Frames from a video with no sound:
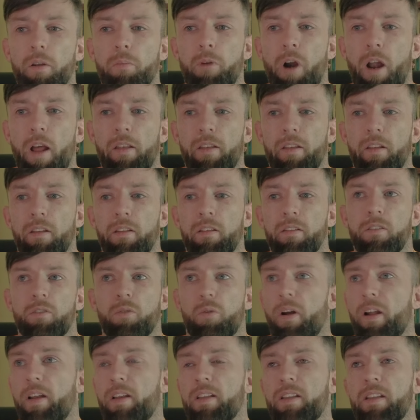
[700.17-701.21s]
the brand in
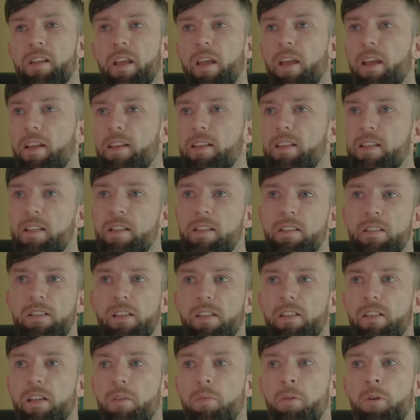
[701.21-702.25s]
2018,
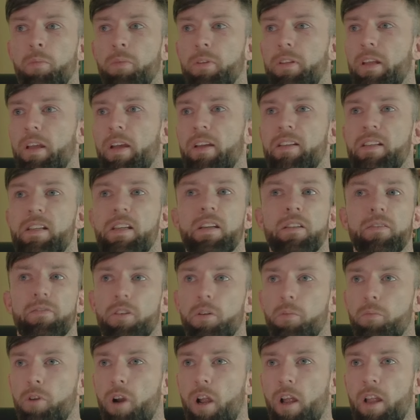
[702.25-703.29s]
since I came up with the idea for
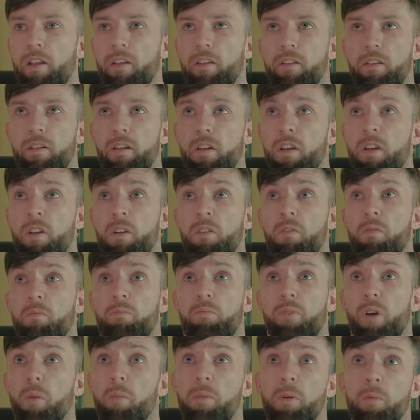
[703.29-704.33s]
the brand,
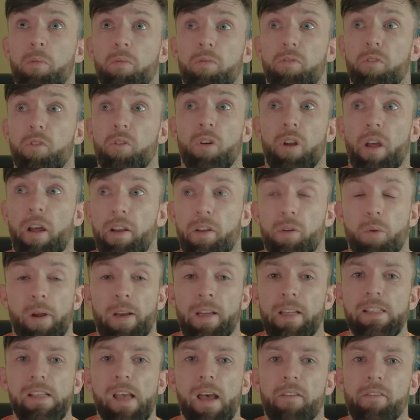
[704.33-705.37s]
probably before that,
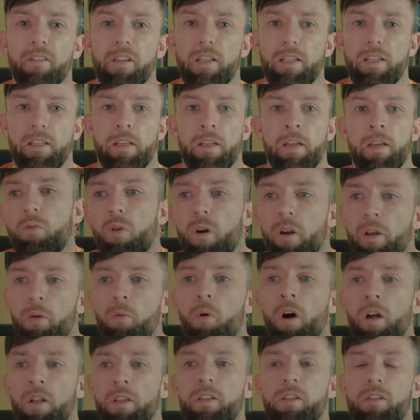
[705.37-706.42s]
2017, what I
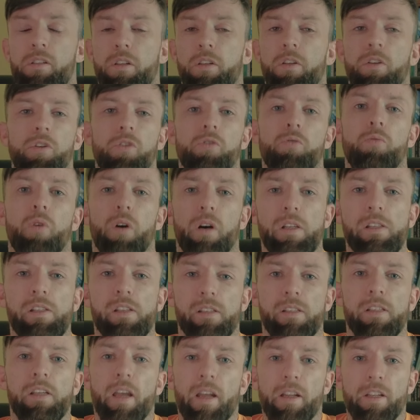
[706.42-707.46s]
wanted to do was
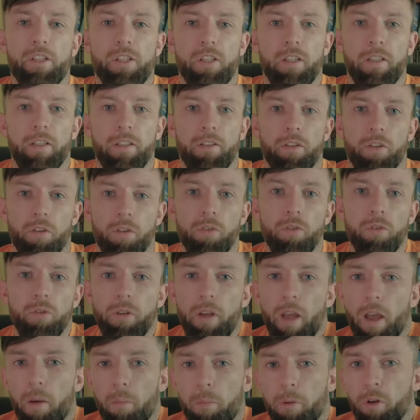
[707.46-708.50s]
essentially to
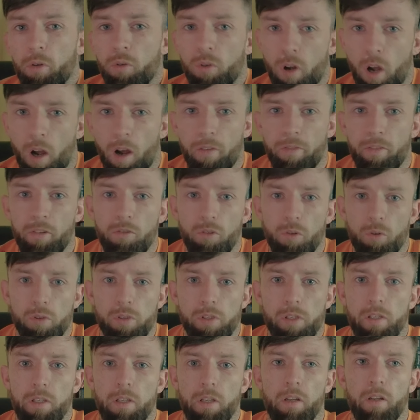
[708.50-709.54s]
get my own coffee
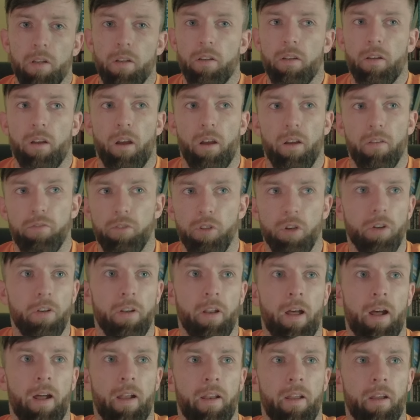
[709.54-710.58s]
roasted. I've done
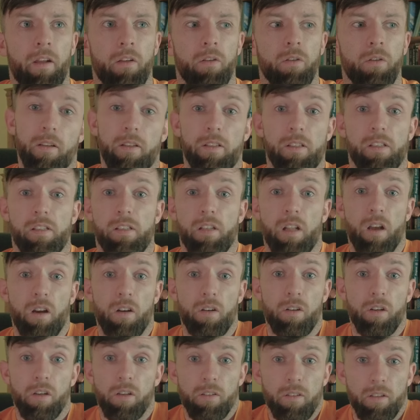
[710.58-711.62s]
that now. It's a
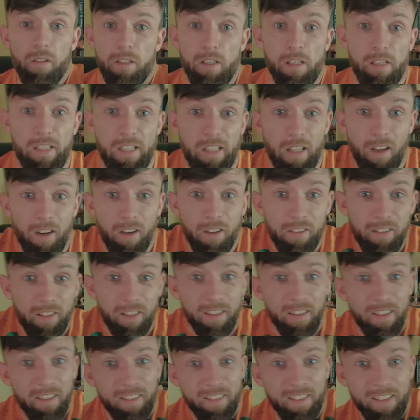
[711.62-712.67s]
slug. It's a slug
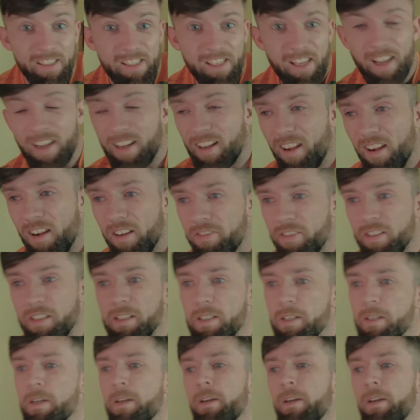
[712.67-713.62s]
to sell coffee,